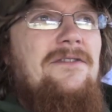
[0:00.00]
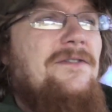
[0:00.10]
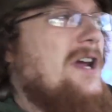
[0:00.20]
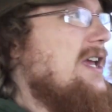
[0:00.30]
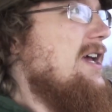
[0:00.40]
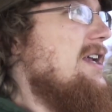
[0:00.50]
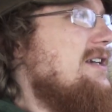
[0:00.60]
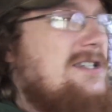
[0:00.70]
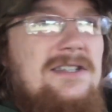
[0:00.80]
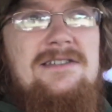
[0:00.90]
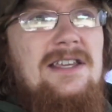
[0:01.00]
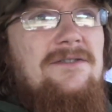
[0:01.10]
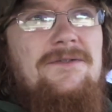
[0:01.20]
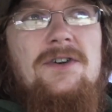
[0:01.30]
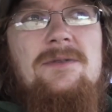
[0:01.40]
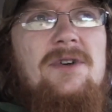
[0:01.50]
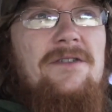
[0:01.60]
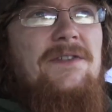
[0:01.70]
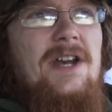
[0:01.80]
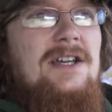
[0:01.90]
I friggin' just get the phone number
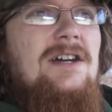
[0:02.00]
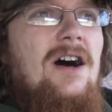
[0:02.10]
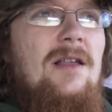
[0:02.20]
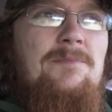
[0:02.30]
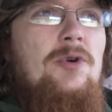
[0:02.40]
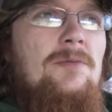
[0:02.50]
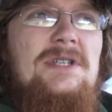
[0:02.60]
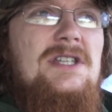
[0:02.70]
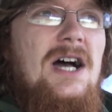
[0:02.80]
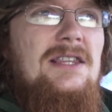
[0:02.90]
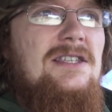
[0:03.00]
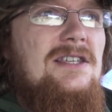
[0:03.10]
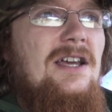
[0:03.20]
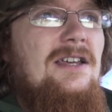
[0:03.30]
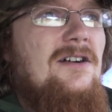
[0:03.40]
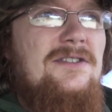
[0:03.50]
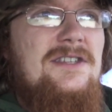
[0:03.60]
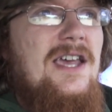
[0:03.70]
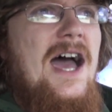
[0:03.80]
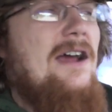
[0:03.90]
off it. I call him, boom, he's got the son, you know,
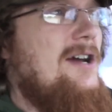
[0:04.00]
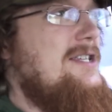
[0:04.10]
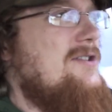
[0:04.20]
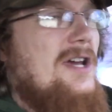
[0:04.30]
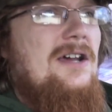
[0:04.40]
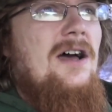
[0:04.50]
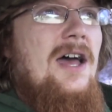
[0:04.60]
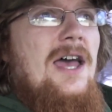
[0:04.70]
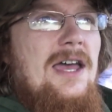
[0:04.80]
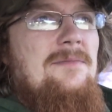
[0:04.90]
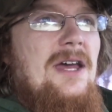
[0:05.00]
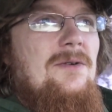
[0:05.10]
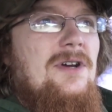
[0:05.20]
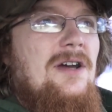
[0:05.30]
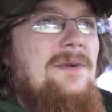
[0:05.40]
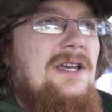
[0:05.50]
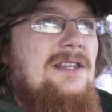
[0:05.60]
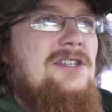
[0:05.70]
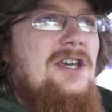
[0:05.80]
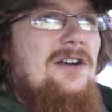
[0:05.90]
it's the guy, right? So I call, hey man, we're coming to
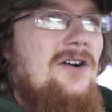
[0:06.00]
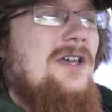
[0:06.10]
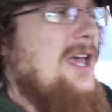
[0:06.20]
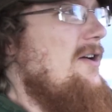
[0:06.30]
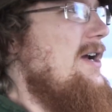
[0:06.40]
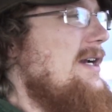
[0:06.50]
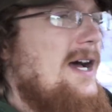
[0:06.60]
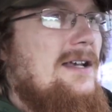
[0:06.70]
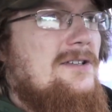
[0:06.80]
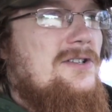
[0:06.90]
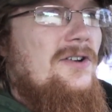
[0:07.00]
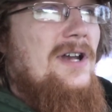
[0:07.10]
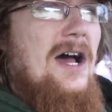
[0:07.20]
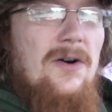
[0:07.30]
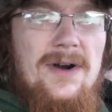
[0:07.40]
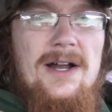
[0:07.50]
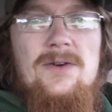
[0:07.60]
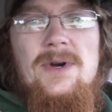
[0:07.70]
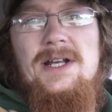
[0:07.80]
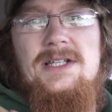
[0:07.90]
get the shit. Okay, right on. So now we're on
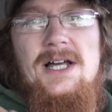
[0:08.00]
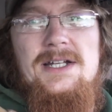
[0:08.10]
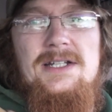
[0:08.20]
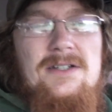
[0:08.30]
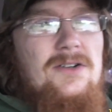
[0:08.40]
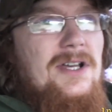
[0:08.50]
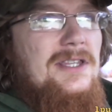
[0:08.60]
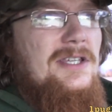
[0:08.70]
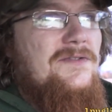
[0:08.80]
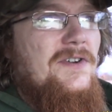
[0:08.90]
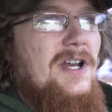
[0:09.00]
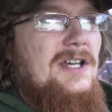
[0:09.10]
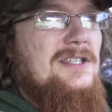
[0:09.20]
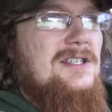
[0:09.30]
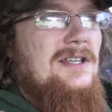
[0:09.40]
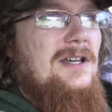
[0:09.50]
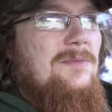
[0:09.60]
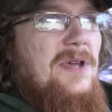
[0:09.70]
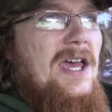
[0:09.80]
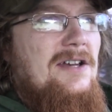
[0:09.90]
our way to London to go get these friggin'
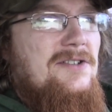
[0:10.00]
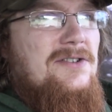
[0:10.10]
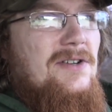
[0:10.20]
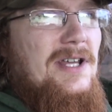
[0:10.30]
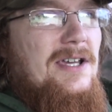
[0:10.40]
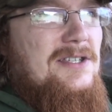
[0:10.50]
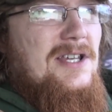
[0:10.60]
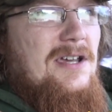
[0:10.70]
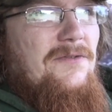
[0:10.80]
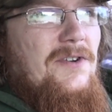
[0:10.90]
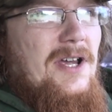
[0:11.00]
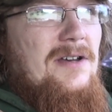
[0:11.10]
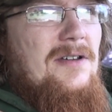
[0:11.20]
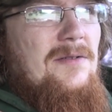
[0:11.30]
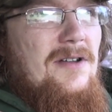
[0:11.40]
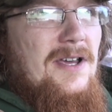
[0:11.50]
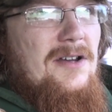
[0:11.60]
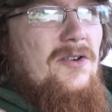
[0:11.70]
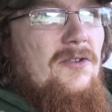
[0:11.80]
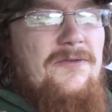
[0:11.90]
insulated panels. They're like, it's like a friggin', like
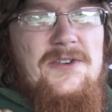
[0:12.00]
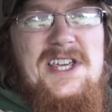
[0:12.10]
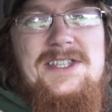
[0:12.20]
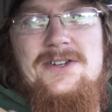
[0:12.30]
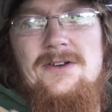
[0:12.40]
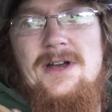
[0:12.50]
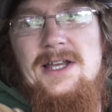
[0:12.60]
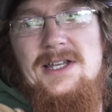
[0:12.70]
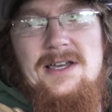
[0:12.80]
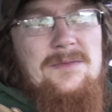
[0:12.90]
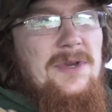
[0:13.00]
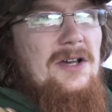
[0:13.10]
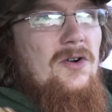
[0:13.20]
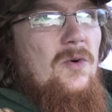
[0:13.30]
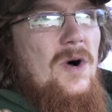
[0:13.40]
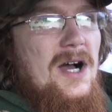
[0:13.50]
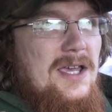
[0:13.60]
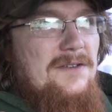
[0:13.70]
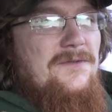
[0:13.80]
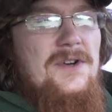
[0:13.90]
an old freezer, right? Like a big old
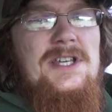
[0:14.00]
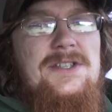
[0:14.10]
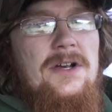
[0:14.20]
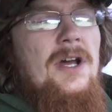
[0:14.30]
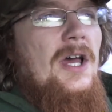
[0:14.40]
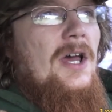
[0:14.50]
walk-in freezer.